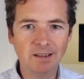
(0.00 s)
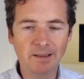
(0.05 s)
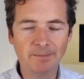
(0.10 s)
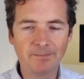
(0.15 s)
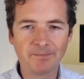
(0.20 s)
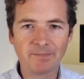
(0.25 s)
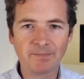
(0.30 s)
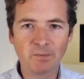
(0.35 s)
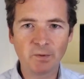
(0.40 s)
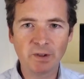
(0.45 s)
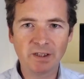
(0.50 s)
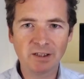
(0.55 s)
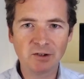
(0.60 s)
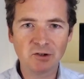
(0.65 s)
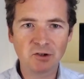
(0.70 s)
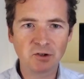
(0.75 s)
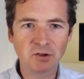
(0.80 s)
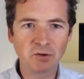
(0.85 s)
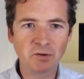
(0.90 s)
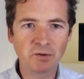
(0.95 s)
yeah, we
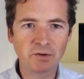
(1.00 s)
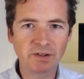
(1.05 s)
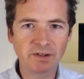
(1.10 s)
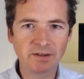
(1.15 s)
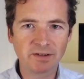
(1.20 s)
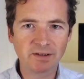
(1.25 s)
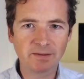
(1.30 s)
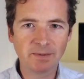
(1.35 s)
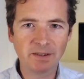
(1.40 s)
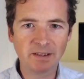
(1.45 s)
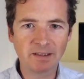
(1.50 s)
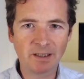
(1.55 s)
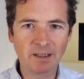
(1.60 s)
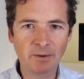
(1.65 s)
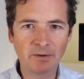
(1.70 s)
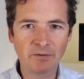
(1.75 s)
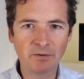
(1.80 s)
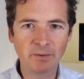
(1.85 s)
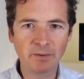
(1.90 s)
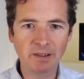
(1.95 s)
can choose and speak
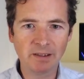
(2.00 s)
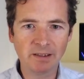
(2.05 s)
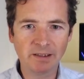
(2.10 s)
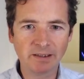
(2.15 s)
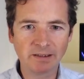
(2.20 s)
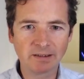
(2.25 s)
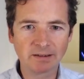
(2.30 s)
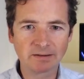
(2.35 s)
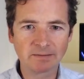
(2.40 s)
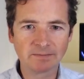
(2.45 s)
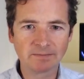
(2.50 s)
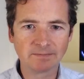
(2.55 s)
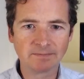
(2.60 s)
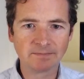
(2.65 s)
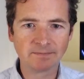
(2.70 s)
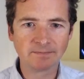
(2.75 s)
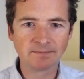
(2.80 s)
however we like.